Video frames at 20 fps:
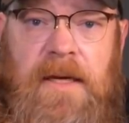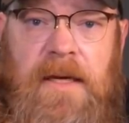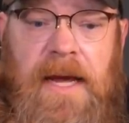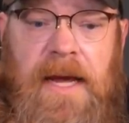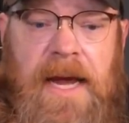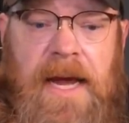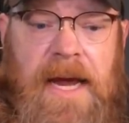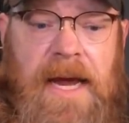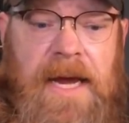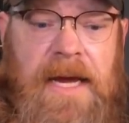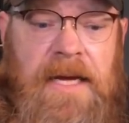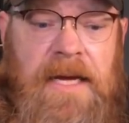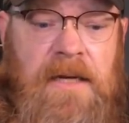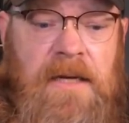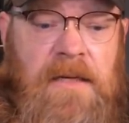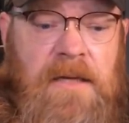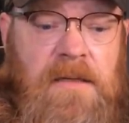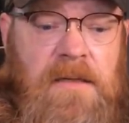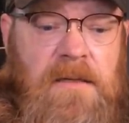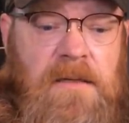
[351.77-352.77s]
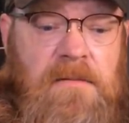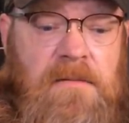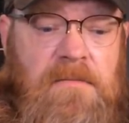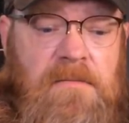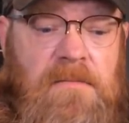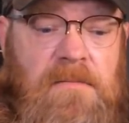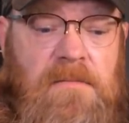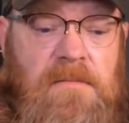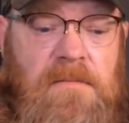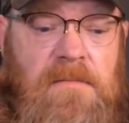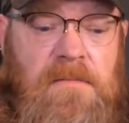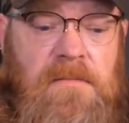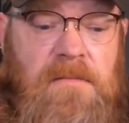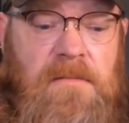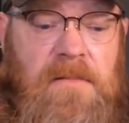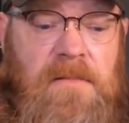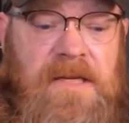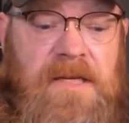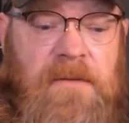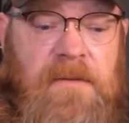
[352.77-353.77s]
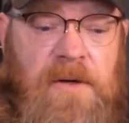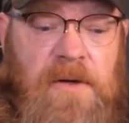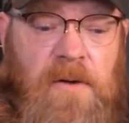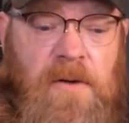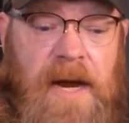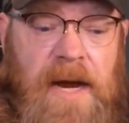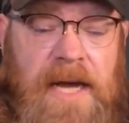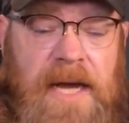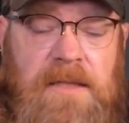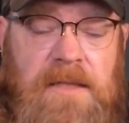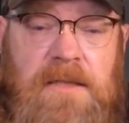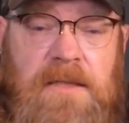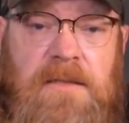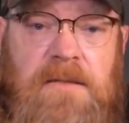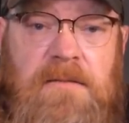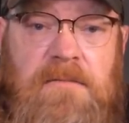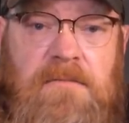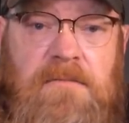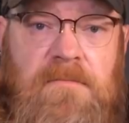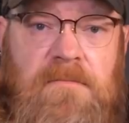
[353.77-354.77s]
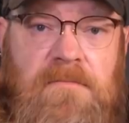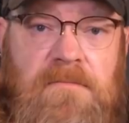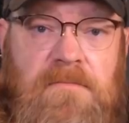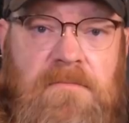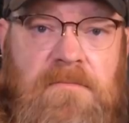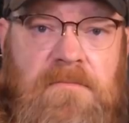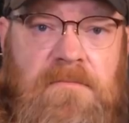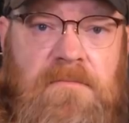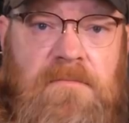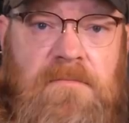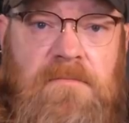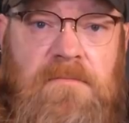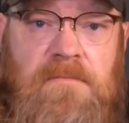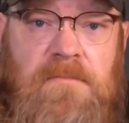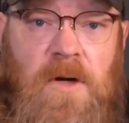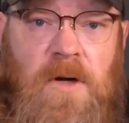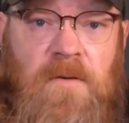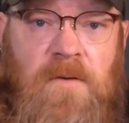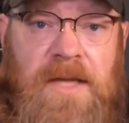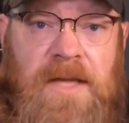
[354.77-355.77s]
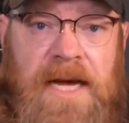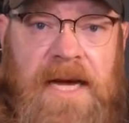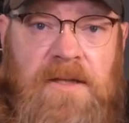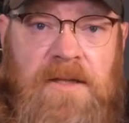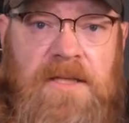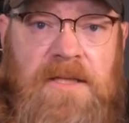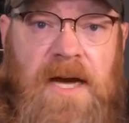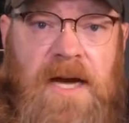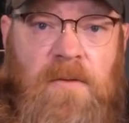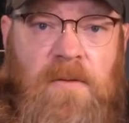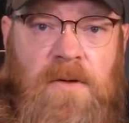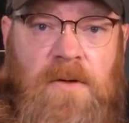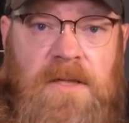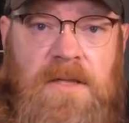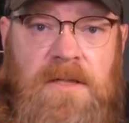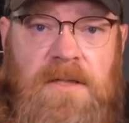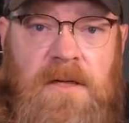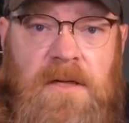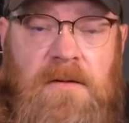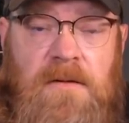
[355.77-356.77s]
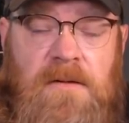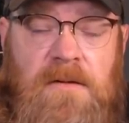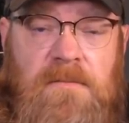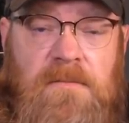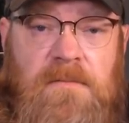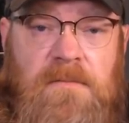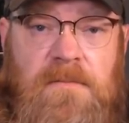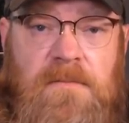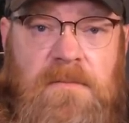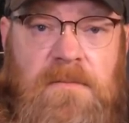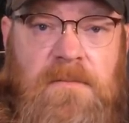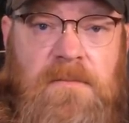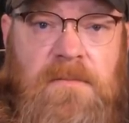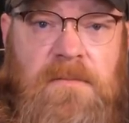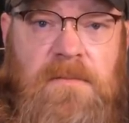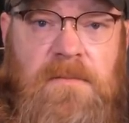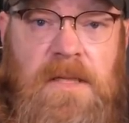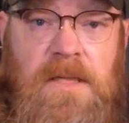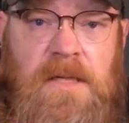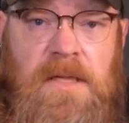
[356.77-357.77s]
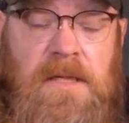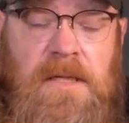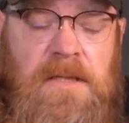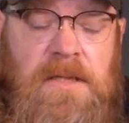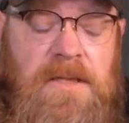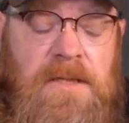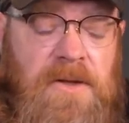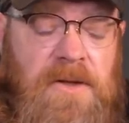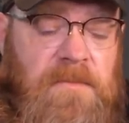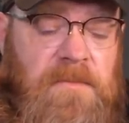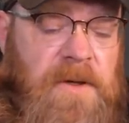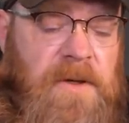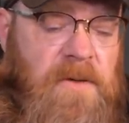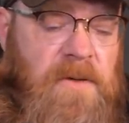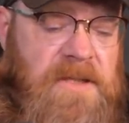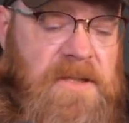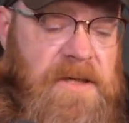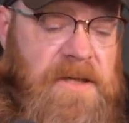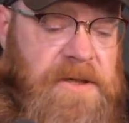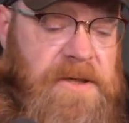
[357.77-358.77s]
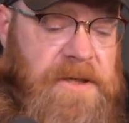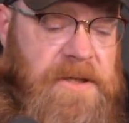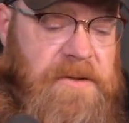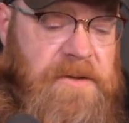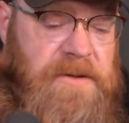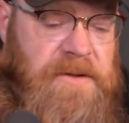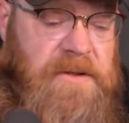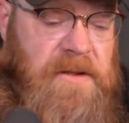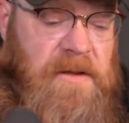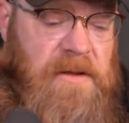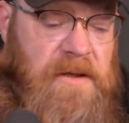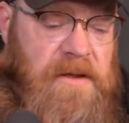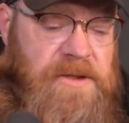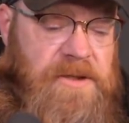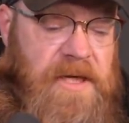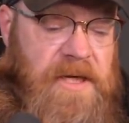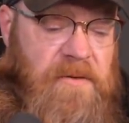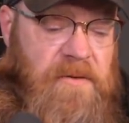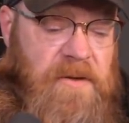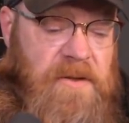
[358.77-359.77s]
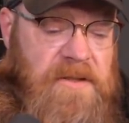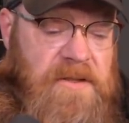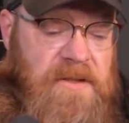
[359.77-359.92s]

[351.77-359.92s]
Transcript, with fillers: And Democrats over on the House side were concerned. So the bill was introduced on January the